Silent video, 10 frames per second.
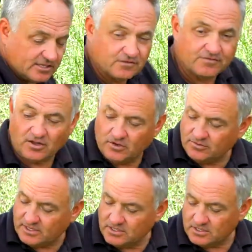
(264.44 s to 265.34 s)
it's a
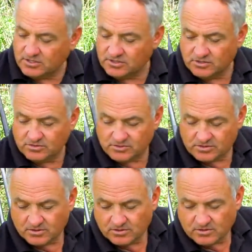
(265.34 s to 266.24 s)
float that you can
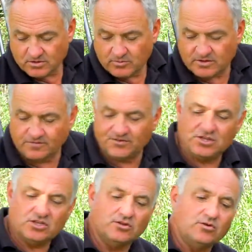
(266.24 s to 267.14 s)
use when you're
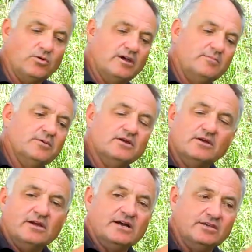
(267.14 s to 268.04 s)
fishing on a whip
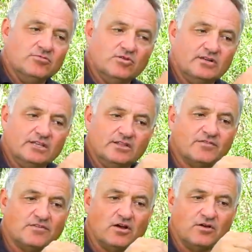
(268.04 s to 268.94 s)
and you're running the
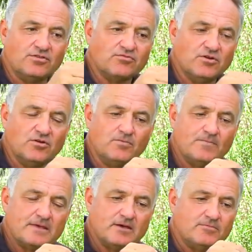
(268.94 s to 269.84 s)
float through,
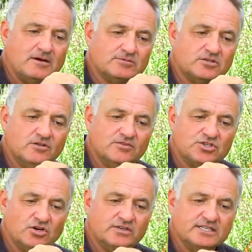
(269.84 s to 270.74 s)
perhaps
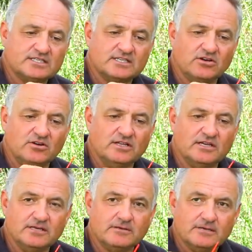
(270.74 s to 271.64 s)
overshotting it
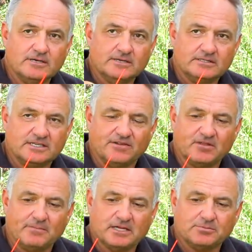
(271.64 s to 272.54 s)
slightly to give
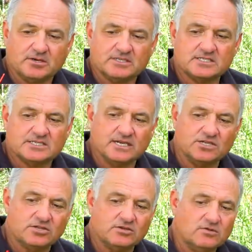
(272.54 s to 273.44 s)
the best
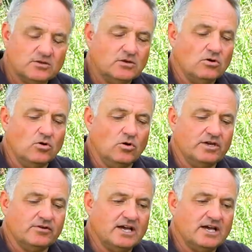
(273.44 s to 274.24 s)
presentation, or you're